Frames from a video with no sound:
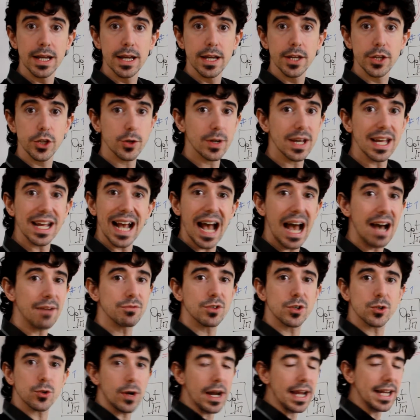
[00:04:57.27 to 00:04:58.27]
You can have
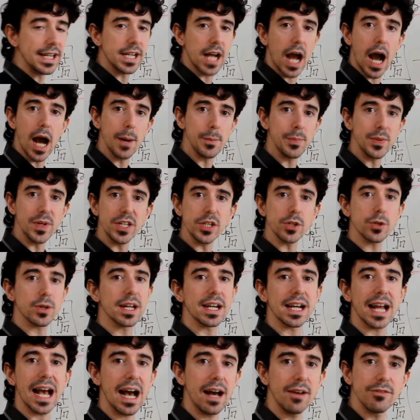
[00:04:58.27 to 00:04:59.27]
great copy, you
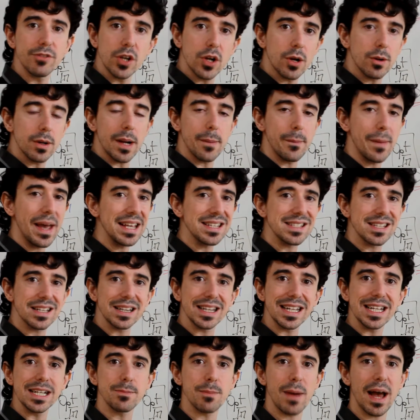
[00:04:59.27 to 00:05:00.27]
can have, an amazing
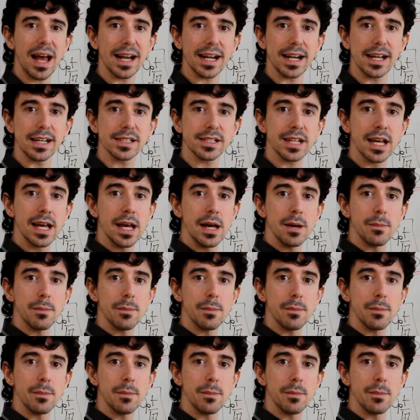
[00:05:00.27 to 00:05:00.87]
lead magnet,